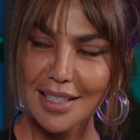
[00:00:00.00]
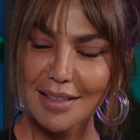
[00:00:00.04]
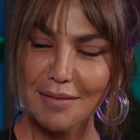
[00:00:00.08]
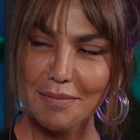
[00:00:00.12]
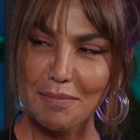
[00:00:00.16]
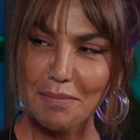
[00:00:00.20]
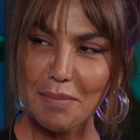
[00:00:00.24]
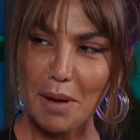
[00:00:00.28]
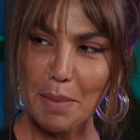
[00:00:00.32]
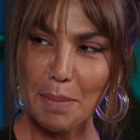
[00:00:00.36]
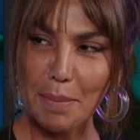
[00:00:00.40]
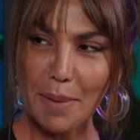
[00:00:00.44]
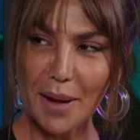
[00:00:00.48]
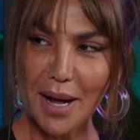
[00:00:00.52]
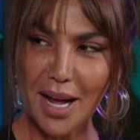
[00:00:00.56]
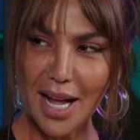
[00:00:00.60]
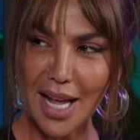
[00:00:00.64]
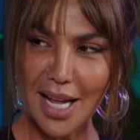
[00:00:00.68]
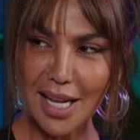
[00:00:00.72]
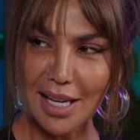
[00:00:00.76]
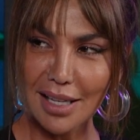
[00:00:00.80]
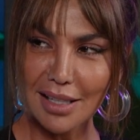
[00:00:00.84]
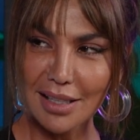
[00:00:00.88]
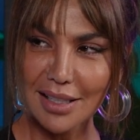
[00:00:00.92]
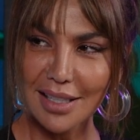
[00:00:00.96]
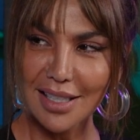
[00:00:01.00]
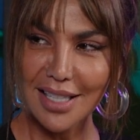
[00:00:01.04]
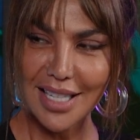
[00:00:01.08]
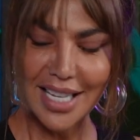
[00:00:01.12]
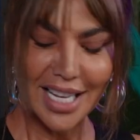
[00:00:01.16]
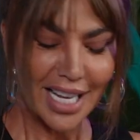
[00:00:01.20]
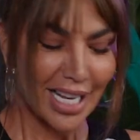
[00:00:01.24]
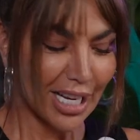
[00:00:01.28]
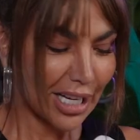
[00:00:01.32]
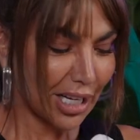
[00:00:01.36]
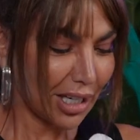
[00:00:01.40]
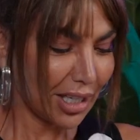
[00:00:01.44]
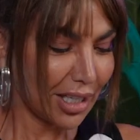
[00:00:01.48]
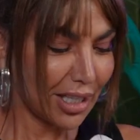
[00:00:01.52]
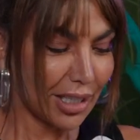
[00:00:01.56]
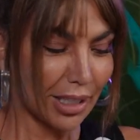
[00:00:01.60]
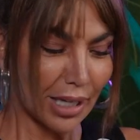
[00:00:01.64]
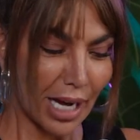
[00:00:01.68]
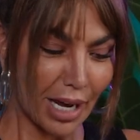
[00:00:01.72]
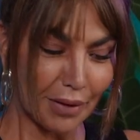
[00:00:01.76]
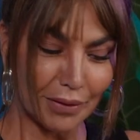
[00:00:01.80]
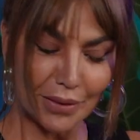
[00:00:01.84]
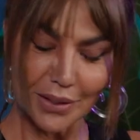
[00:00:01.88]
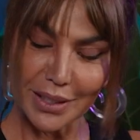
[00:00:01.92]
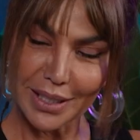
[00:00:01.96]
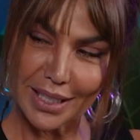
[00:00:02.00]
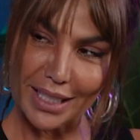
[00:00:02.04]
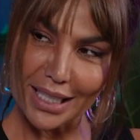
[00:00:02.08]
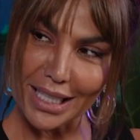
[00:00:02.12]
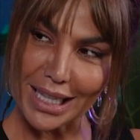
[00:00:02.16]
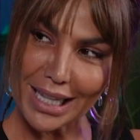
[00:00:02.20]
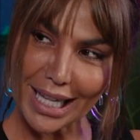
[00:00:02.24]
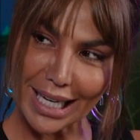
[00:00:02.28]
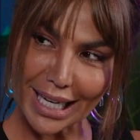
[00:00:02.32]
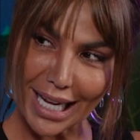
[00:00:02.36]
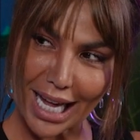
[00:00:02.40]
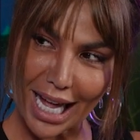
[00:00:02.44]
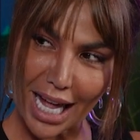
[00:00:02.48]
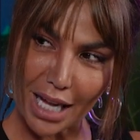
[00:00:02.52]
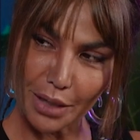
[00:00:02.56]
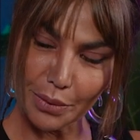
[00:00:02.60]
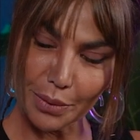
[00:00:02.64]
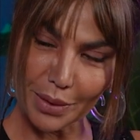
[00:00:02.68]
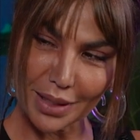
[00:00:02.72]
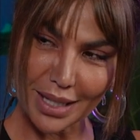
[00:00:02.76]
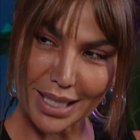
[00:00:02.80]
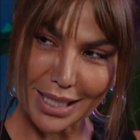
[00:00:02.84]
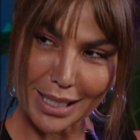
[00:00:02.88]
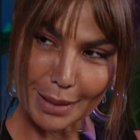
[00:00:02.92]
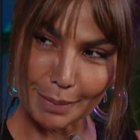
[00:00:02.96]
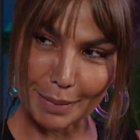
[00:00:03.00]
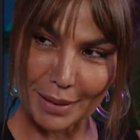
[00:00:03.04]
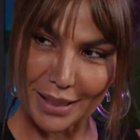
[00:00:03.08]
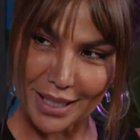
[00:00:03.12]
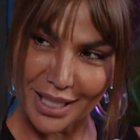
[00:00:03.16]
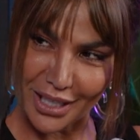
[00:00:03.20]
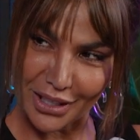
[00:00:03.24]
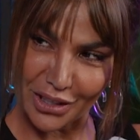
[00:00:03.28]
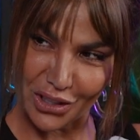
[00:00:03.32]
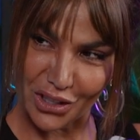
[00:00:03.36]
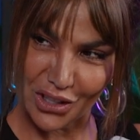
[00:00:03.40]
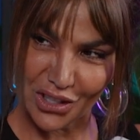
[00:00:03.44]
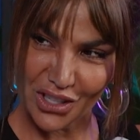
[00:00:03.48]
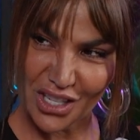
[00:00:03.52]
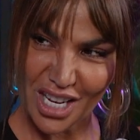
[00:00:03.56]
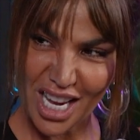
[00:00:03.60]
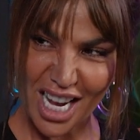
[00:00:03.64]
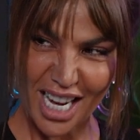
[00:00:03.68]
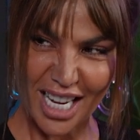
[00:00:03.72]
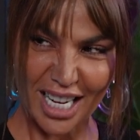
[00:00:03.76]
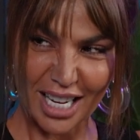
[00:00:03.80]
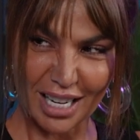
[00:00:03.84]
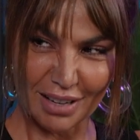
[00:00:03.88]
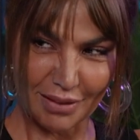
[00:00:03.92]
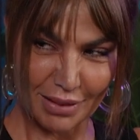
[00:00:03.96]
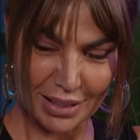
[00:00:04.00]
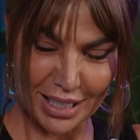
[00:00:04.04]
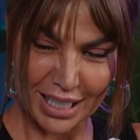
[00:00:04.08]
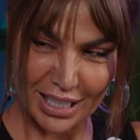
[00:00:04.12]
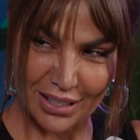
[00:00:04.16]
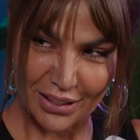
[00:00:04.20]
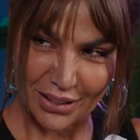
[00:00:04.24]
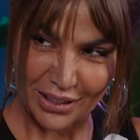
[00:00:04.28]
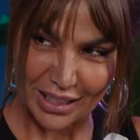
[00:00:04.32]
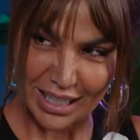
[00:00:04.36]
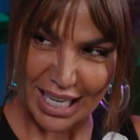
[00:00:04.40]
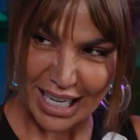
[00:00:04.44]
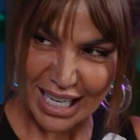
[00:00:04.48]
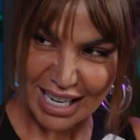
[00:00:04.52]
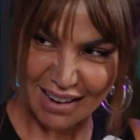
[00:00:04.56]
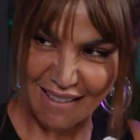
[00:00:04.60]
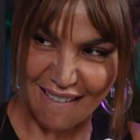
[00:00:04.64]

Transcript: Popeye? Have you seen the can with the spinach? When he goes like,